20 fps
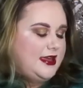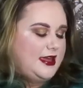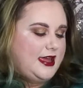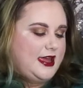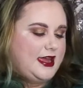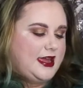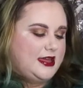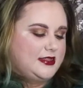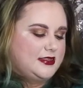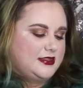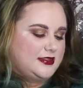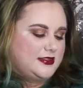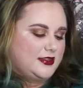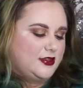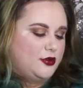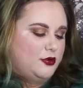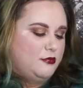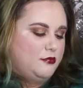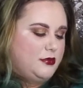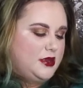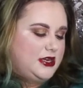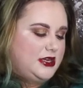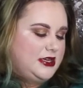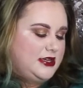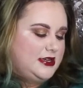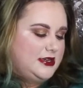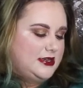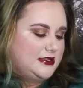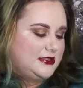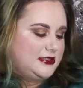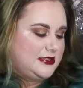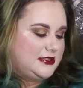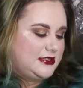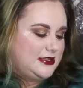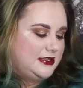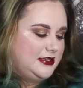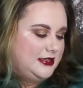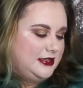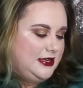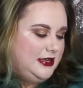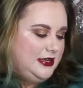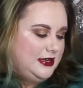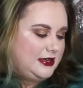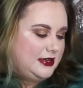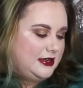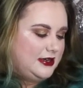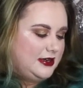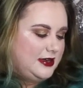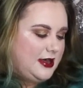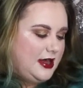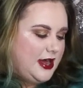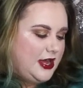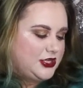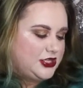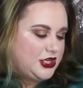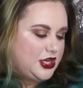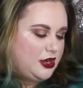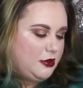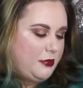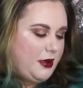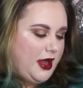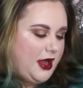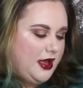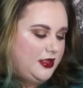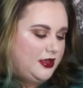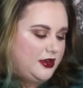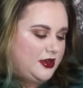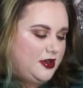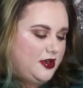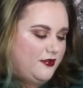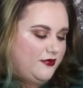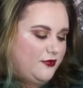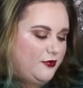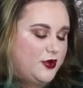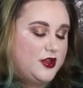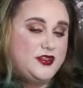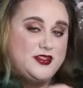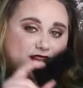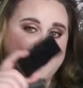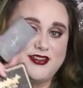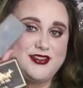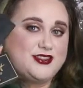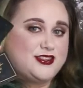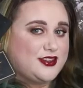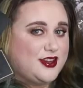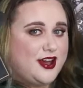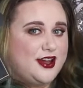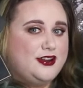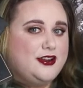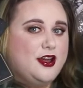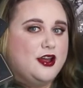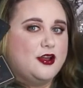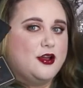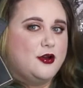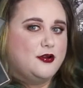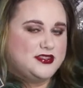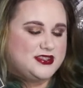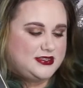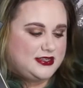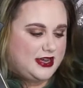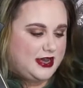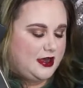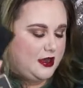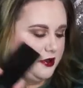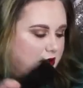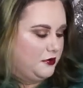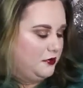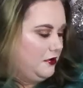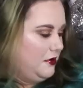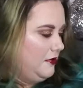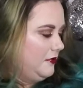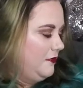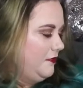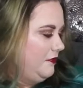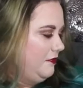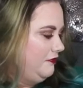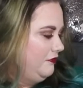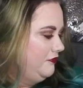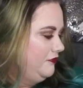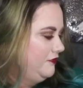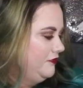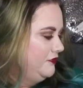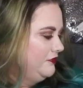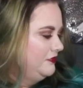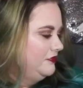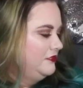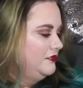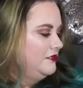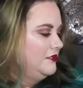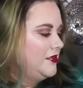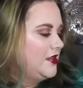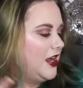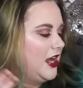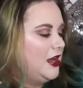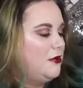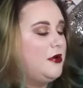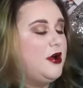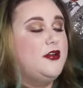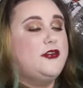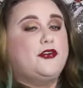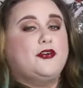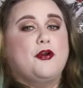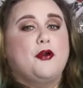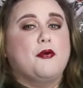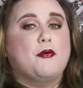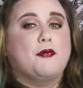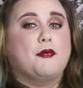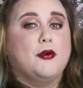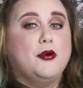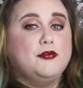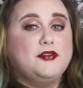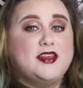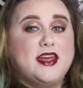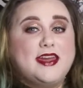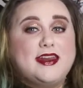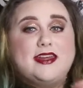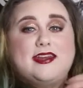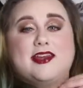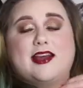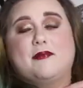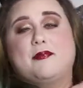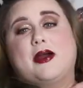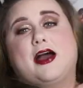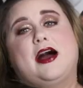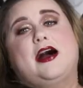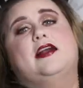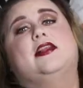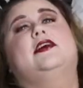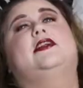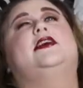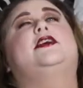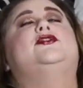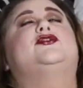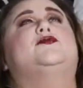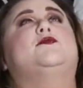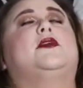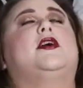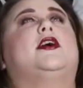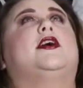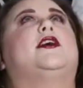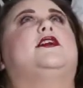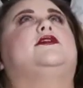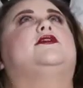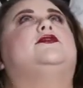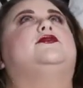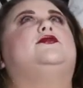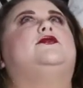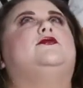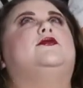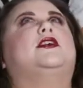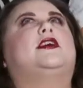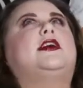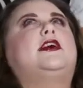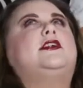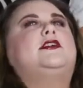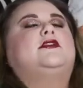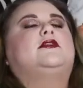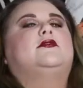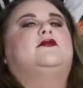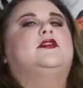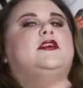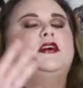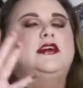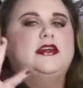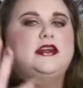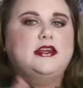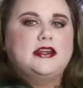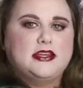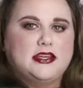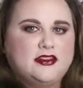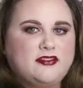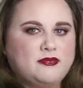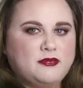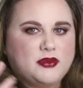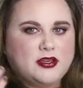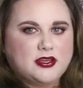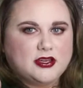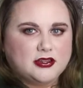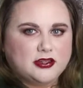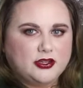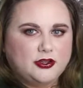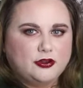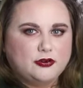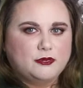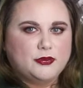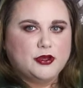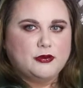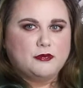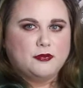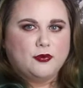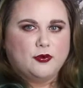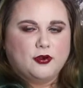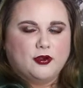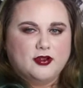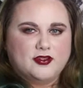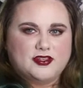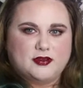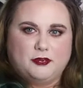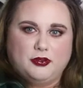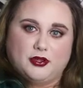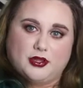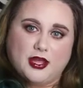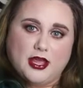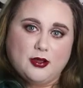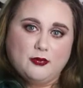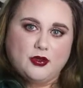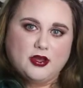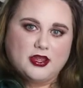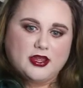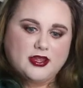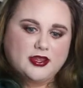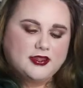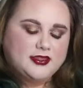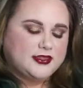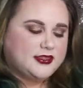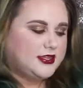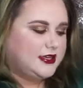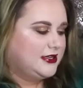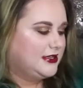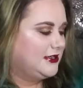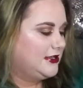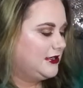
and this little mini sleek eyeshadow palette of When the Sun Goes Down. I'm also rotating a palette each month to kind of give me a little bit more to play with.